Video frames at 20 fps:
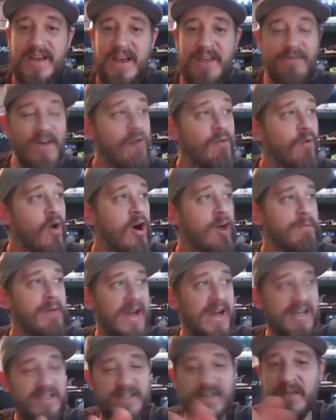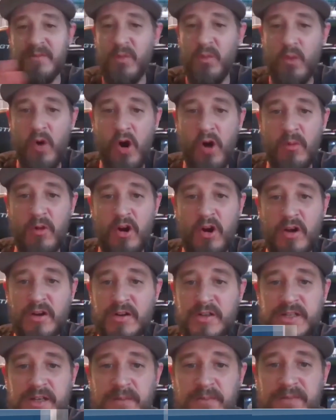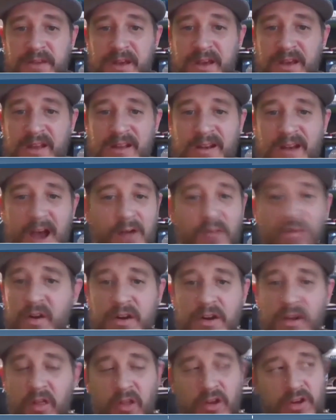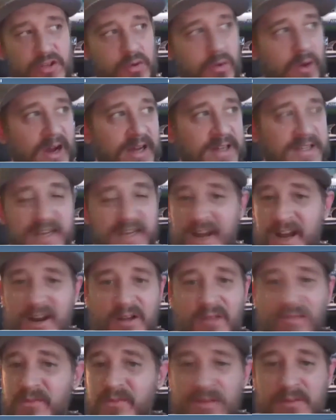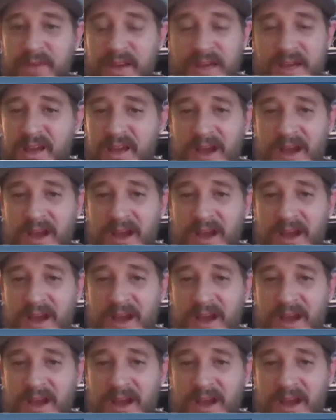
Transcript: If I walked past him in Walmart or something, I wouldn't have looked twice at him. To me,